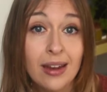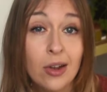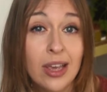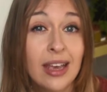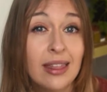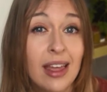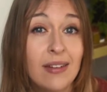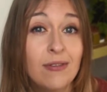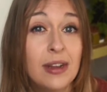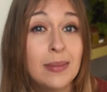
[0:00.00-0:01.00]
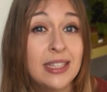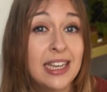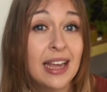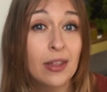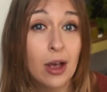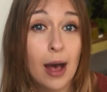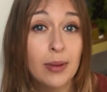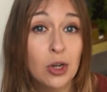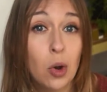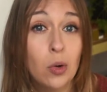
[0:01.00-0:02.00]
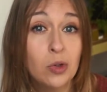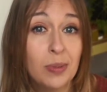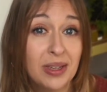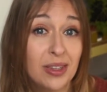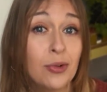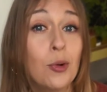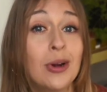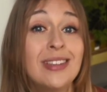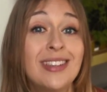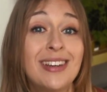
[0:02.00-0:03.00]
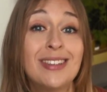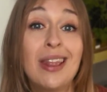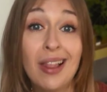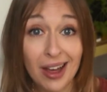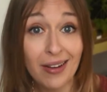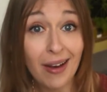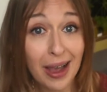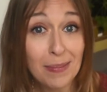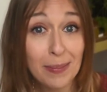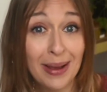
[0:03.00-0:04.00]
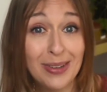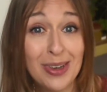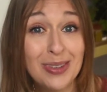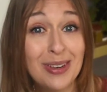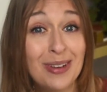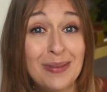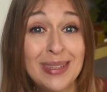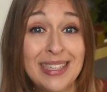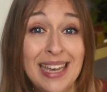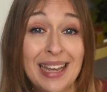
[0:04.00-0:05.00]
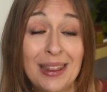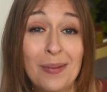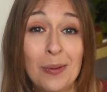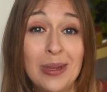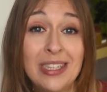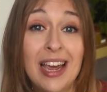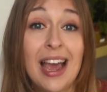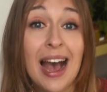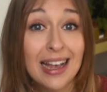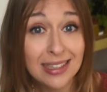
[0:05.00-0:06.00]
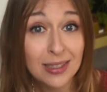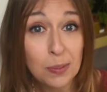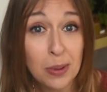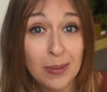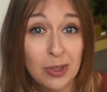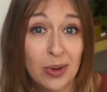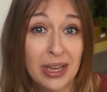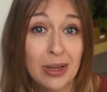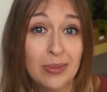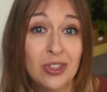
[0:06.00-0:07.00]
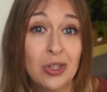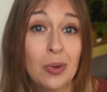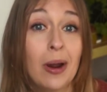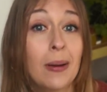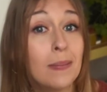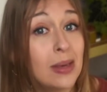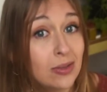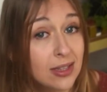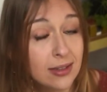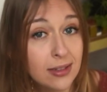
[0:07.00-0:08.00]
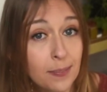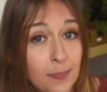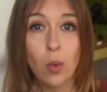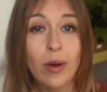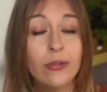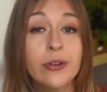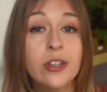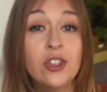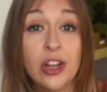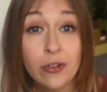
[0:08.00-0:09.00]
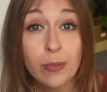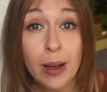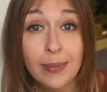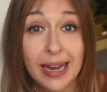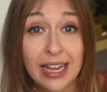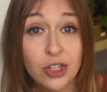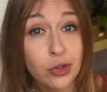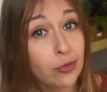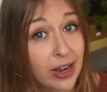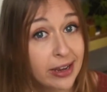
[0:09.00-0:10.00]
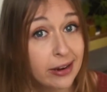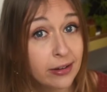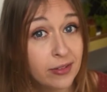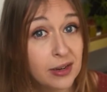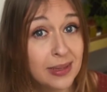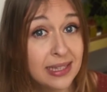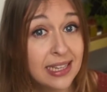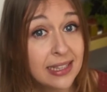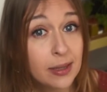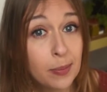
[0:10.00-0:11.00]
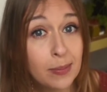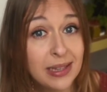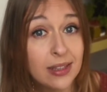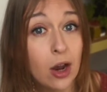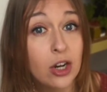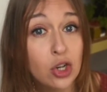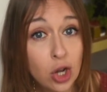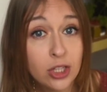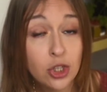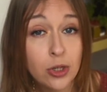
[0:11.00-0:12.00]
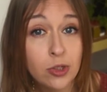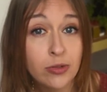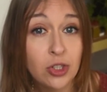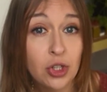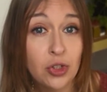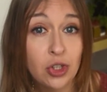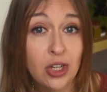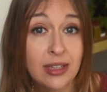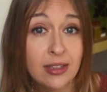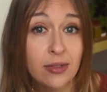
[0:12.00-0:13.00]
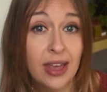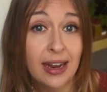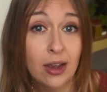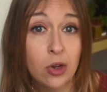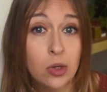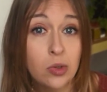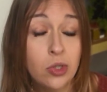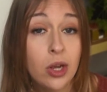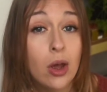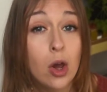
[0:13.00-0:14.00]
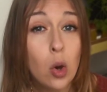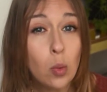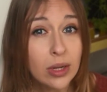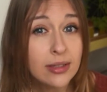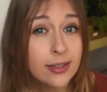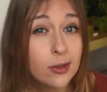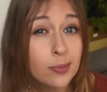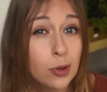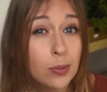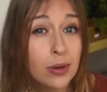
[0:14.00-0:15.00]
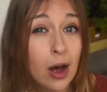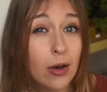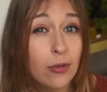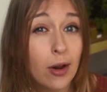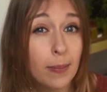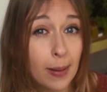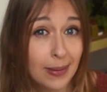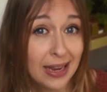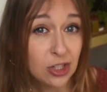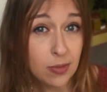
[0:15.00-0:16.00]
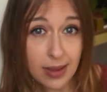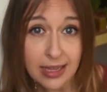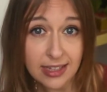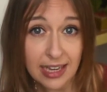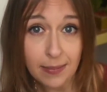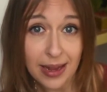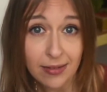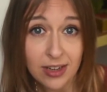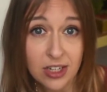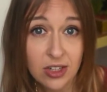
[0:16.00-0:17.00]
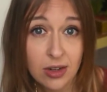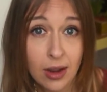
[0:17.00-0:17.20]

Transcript: Looking at then vitamin C and the common cold, because of course there's a lot of hype about using vitamin C at the moment as a supplement when it comes to our immune system. While for the general population, regular vitamin C supplements are not shown to reduce your chances of getting a cold, one subgroup of our population may see a benefit.